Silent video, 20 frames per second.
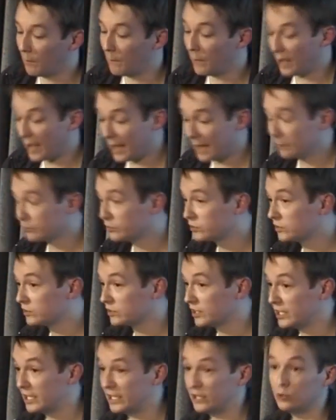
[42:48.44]

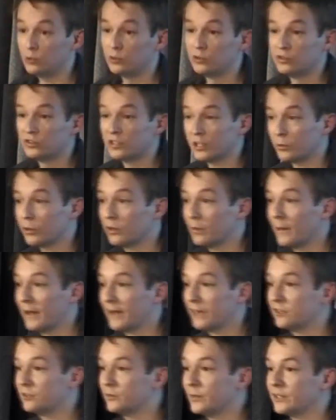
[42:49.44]
Perhaps you could stick with the
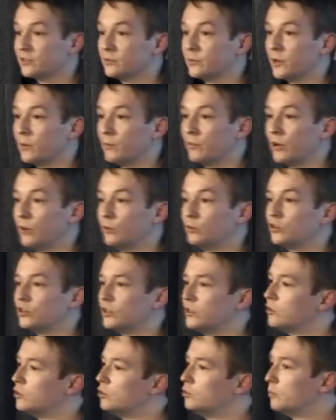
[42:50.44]
package management approach
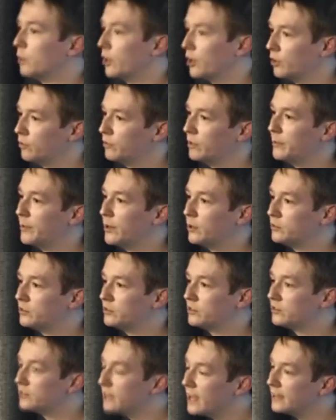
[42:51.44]
and do mono repos
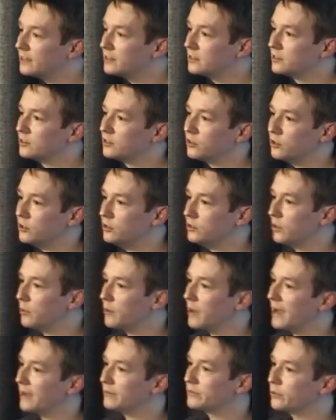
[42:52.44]
instead, so that you
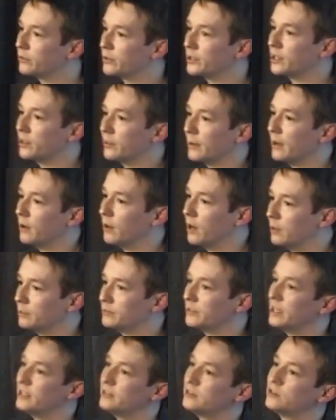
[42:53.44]
don't have to think about
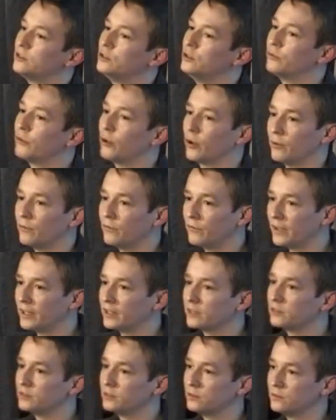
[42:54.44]
updates and you've got a
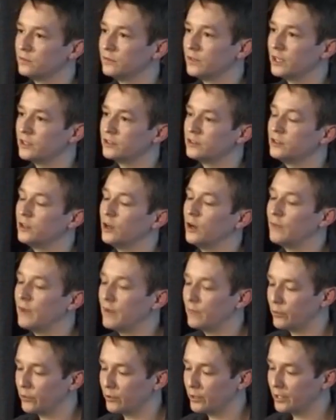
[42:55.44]
fixed version of
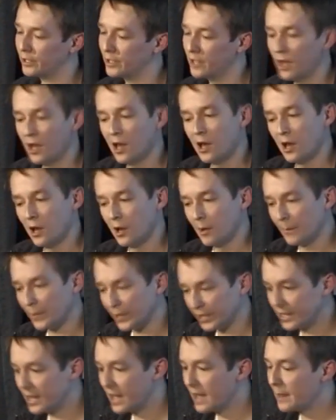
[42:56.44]
everything.
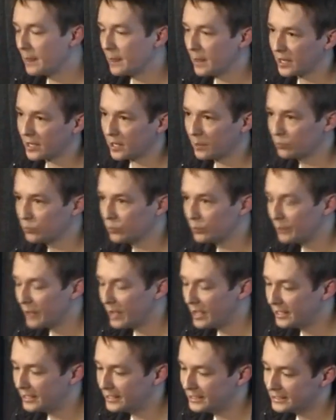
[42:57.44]
But again, that comes with
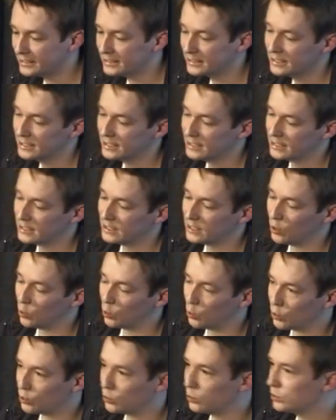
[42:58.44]
pain,
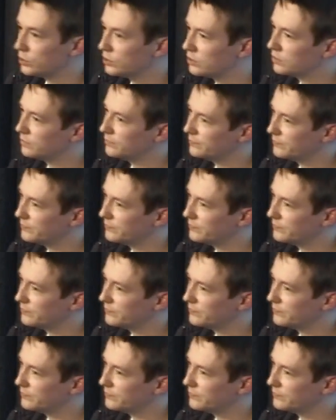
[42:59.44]
awkward,